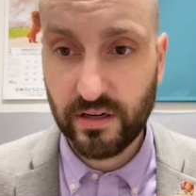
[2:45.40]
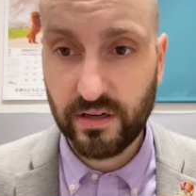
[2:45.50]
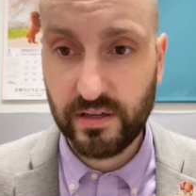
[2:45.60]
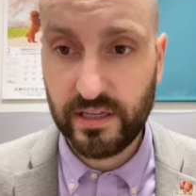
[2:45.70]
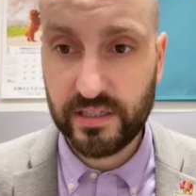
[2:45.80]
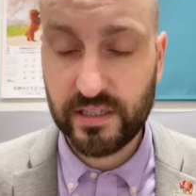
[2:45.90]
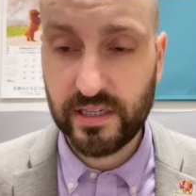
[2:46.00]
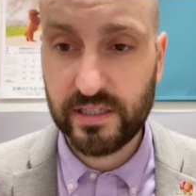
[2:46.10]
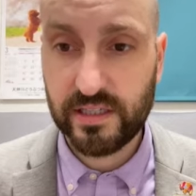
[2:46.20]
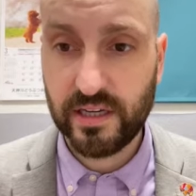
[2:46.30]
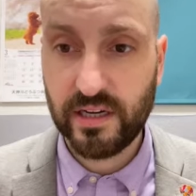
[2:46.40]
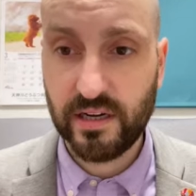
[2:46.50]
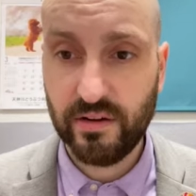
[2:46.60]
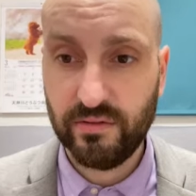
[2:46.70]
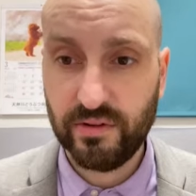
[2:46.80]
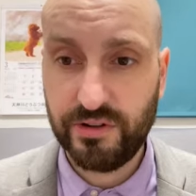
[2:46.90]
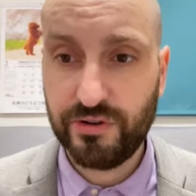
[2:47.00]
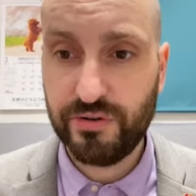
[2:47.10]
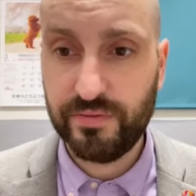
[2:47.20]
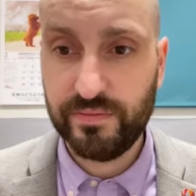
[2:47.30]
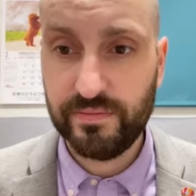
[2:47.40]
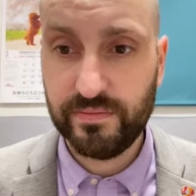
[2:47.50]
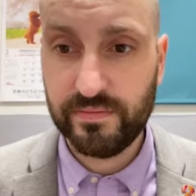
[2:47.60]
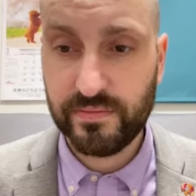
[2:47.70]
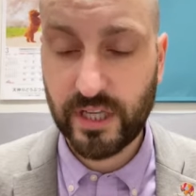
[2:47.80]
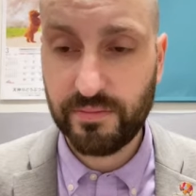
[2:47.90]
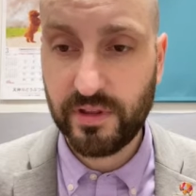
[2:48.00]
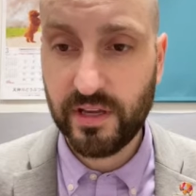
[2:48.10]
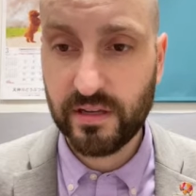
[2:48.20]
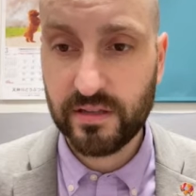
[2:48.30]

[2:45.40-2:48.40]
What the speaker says: Is this cum something?